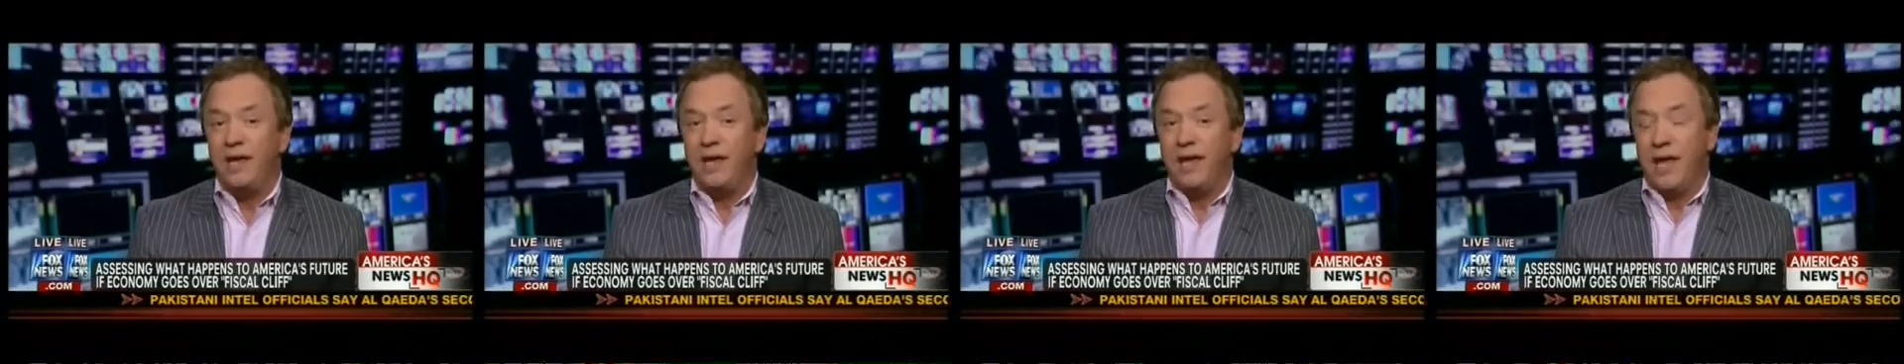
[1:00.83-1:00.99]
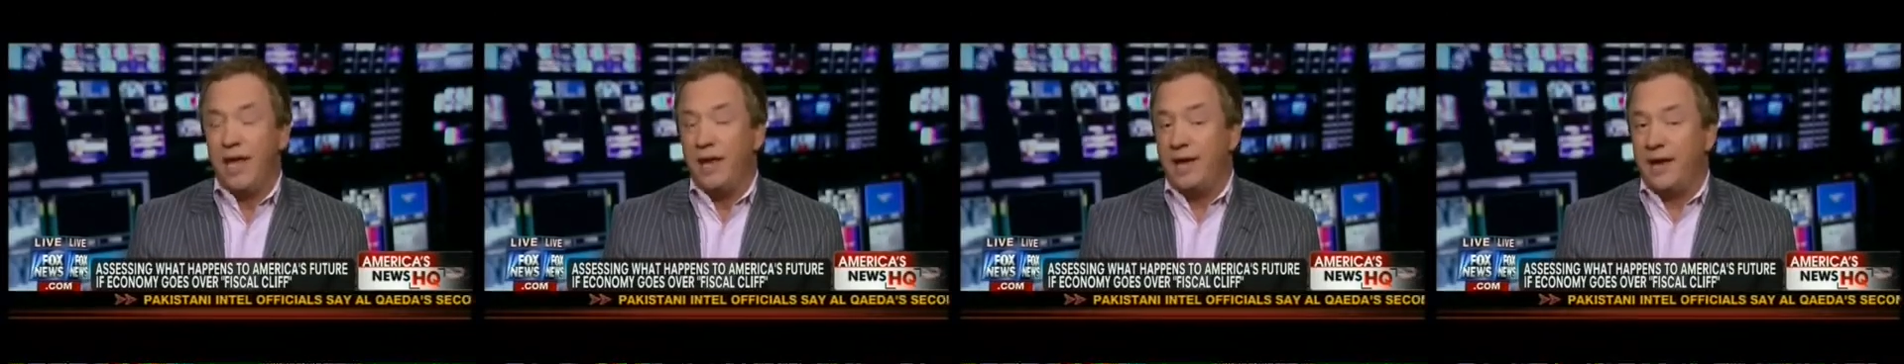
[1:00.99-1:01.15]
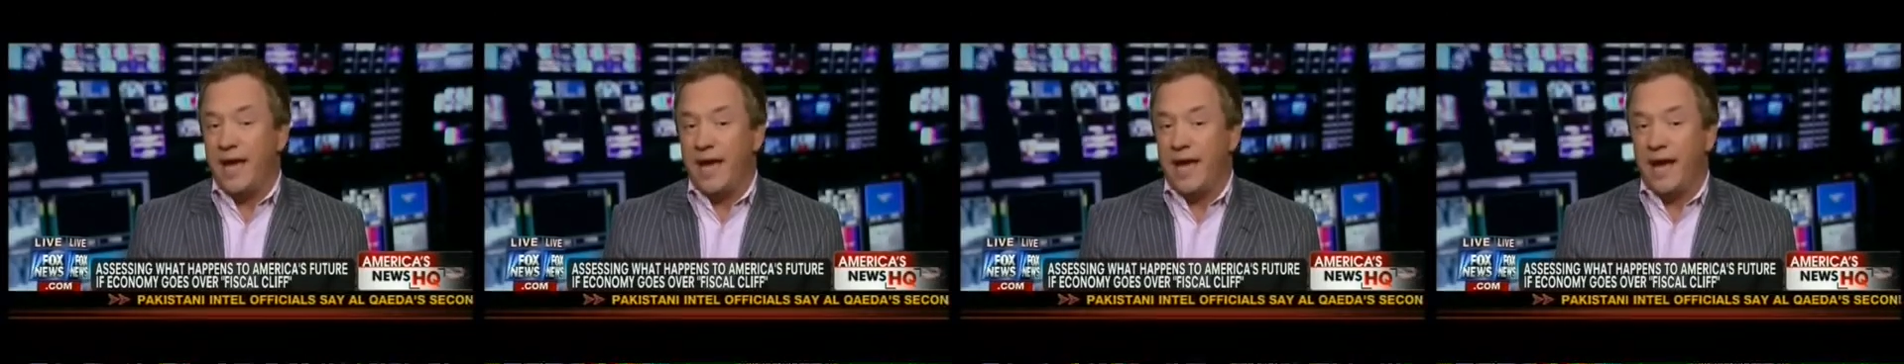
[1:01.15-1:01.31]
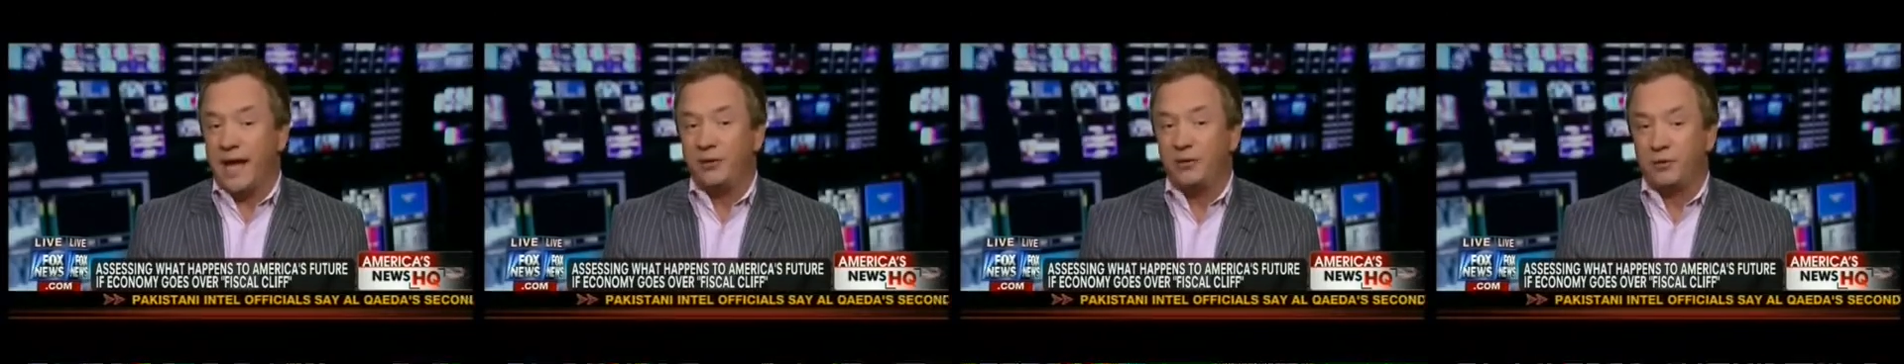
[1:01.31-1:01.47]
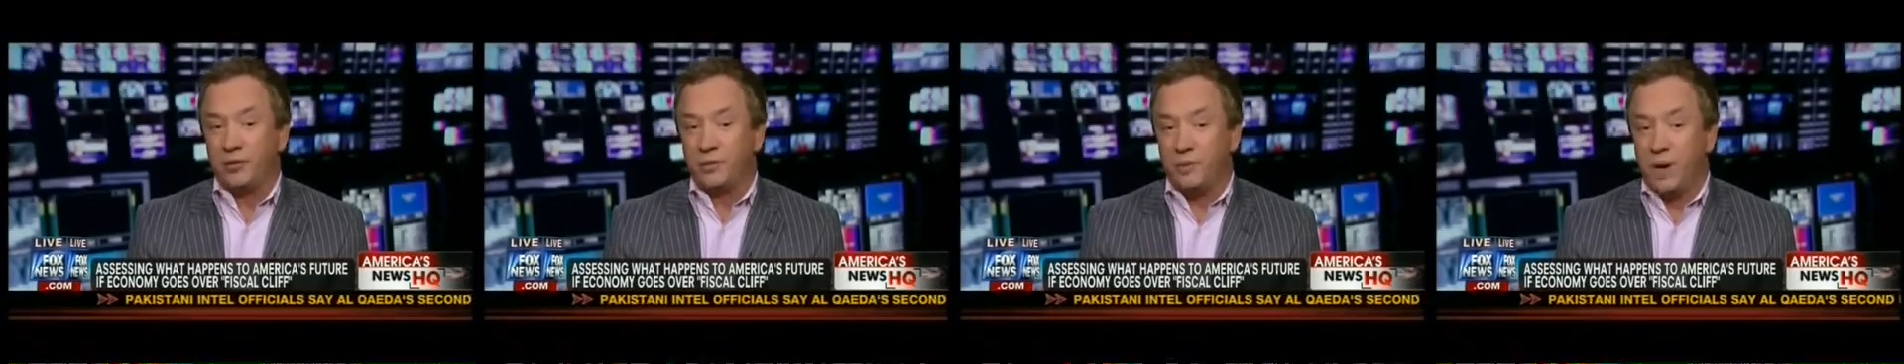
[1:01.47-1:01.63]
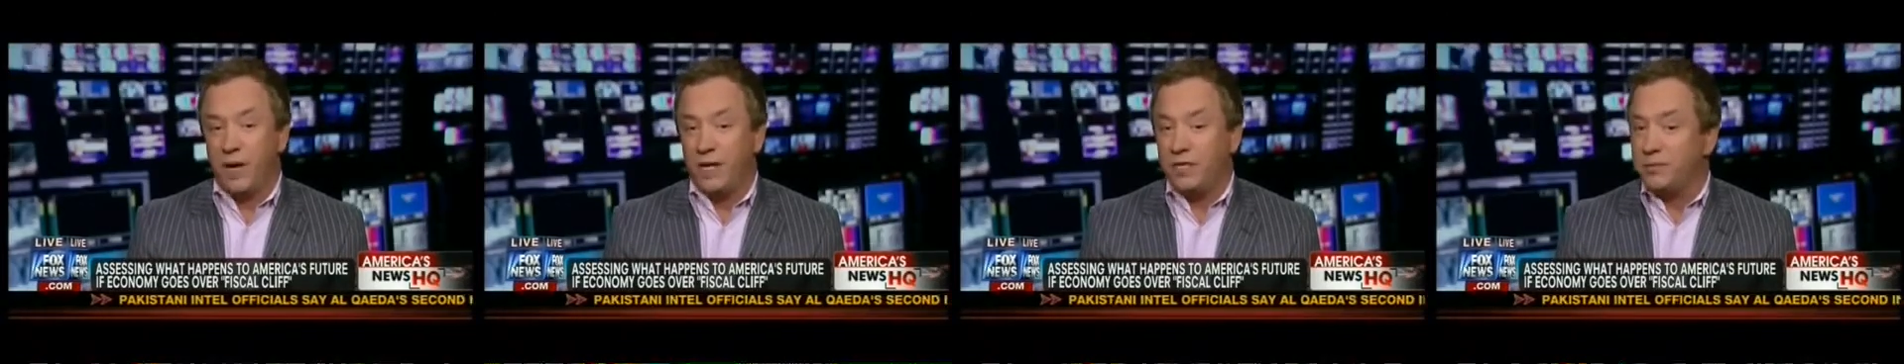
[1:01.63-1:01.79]
and to act
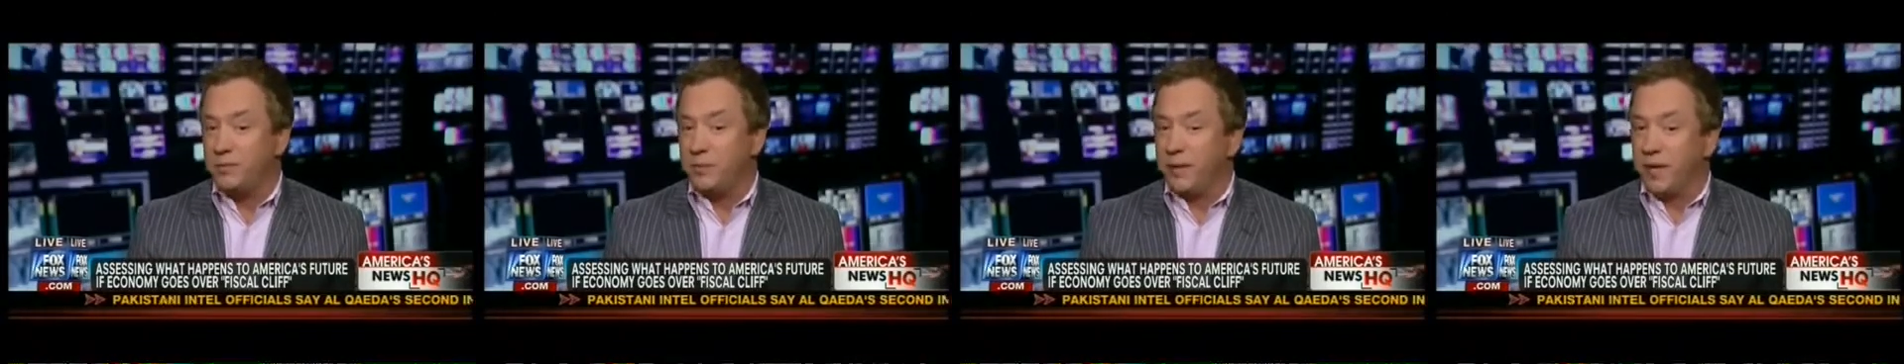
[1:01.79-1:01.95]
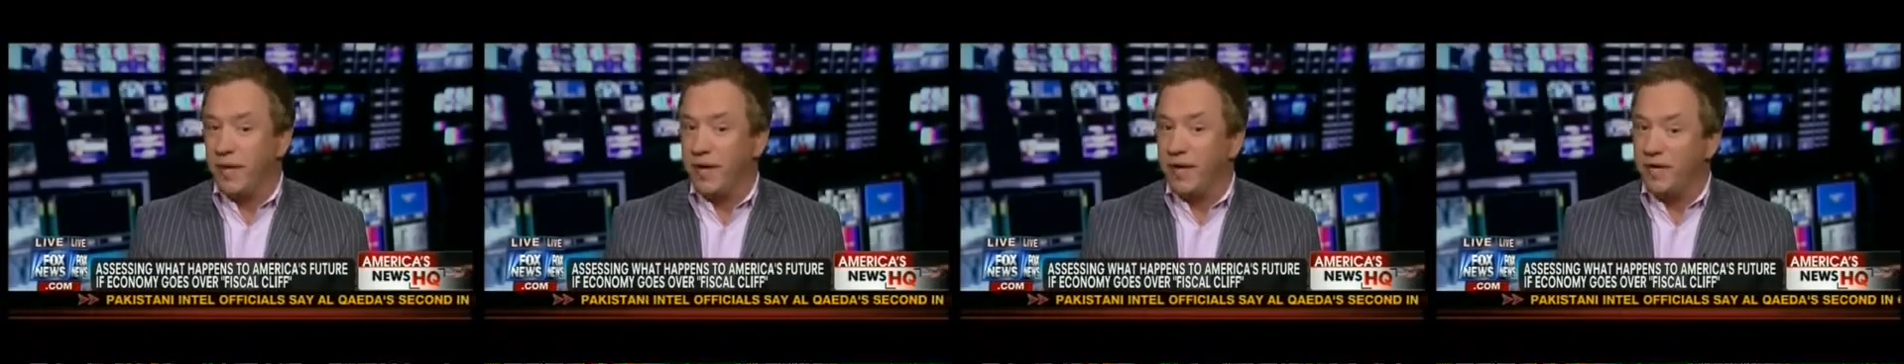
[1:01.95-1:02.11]
responsibly.